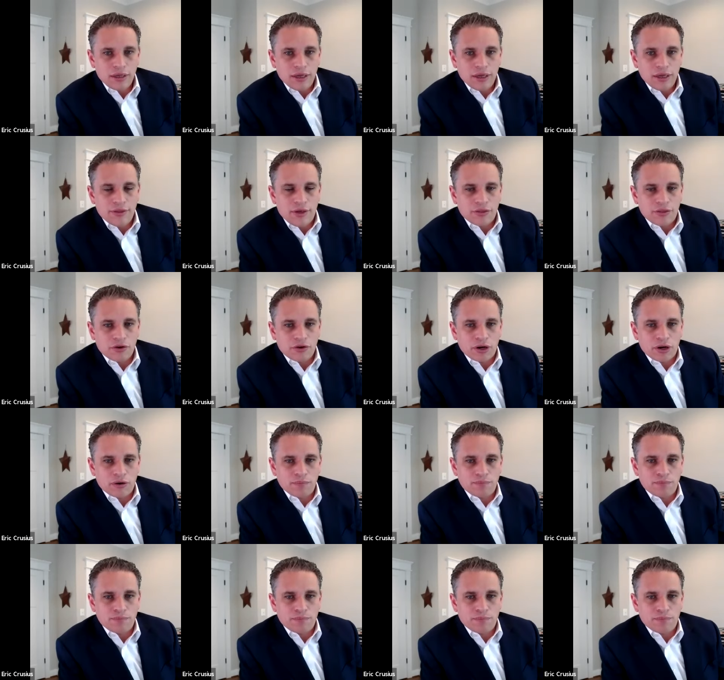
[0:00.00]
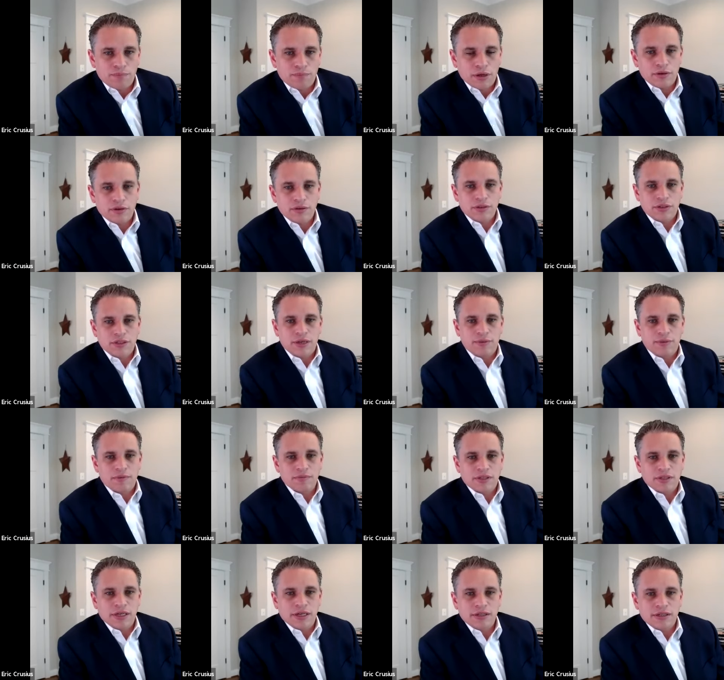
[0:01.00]
and that they're going to put
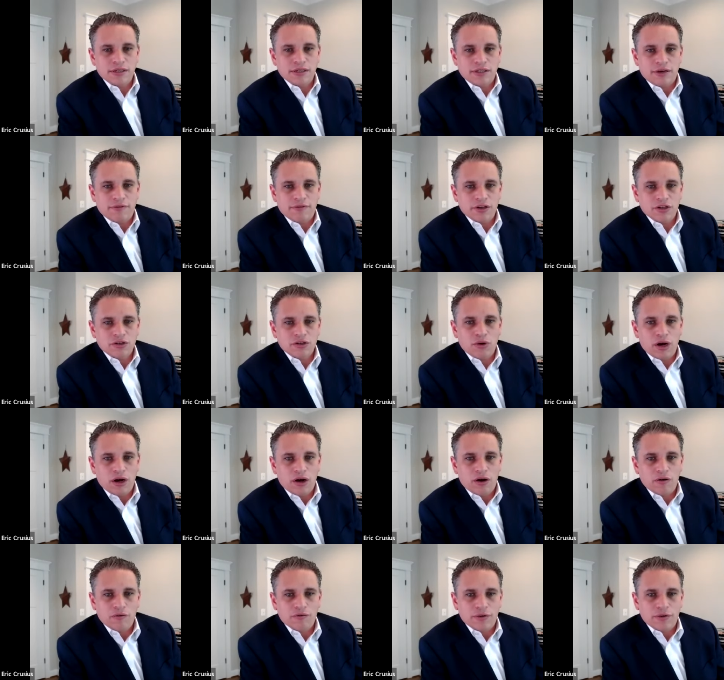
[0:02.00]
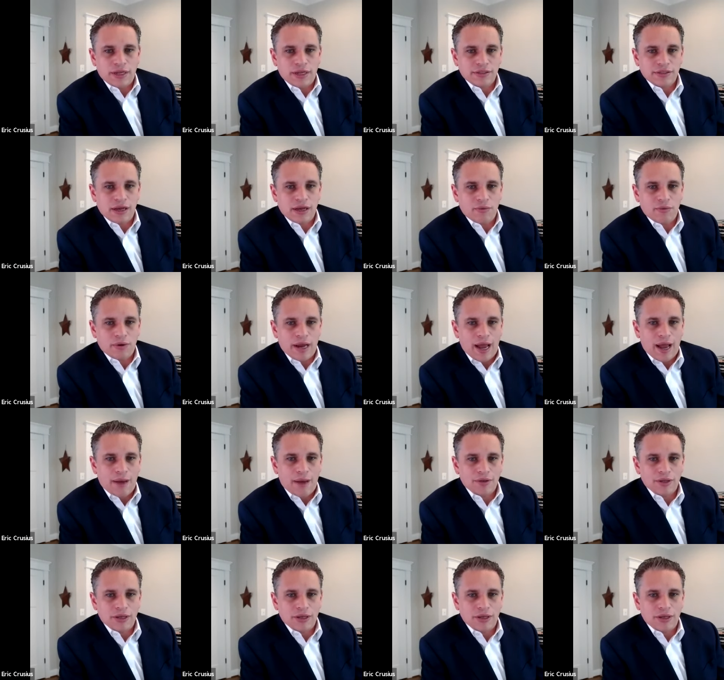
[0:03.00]
CMMC into 7012, and that's not what
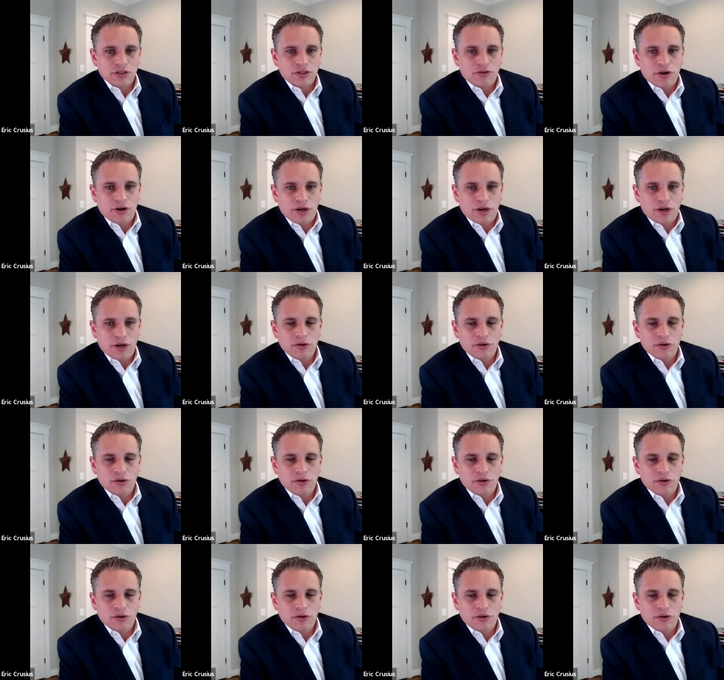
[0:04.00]
happened. They just created, that's what I